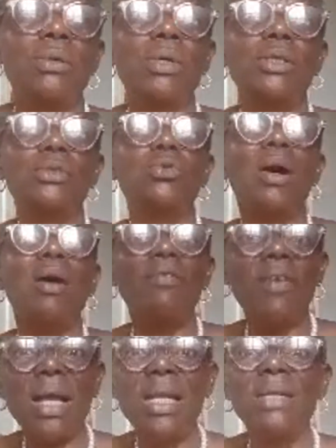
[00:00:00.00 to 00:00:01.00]

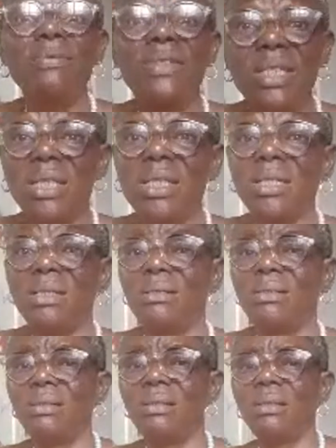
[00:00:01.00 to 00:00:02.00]
Guava leaf tea.
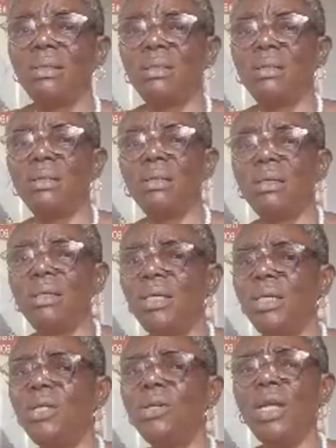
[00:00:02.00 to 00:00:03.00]

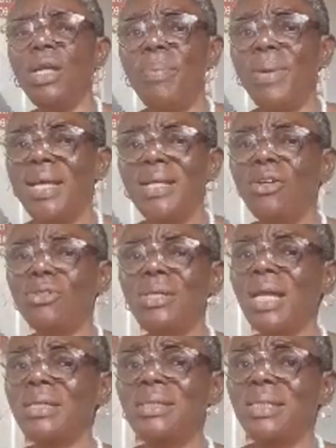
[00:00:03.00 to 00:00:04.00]

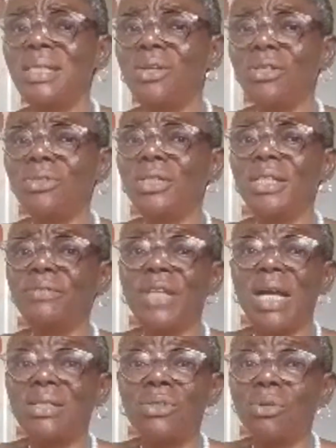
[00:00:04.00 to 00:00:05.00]
That tea doesn't give
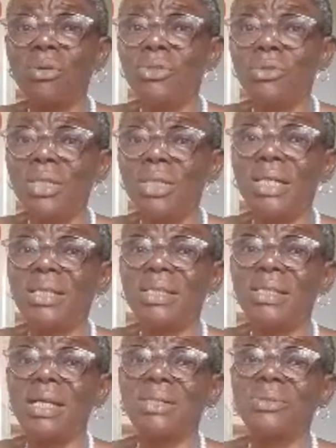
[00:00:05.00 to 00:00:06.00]
chance to insulin
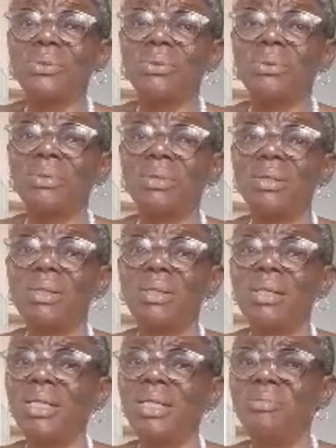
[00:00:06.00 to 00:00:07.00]
resistance, so
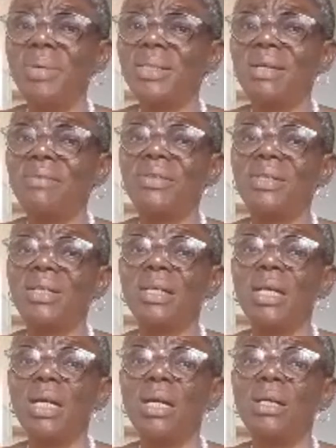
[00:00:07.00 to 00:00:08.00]
it breaks everything.
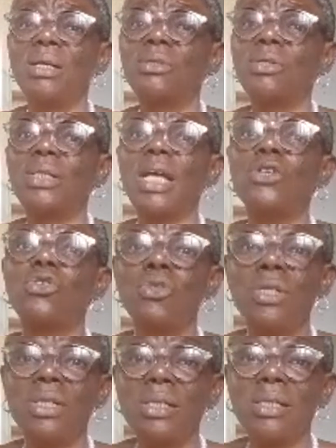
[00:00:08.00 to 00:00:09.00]
Sometimes you
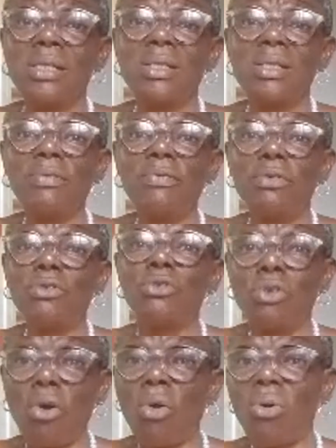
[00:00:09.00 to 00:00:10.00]
chew the fruit
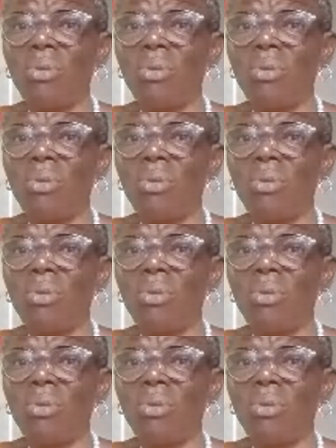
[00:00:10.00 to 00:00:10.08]
raw.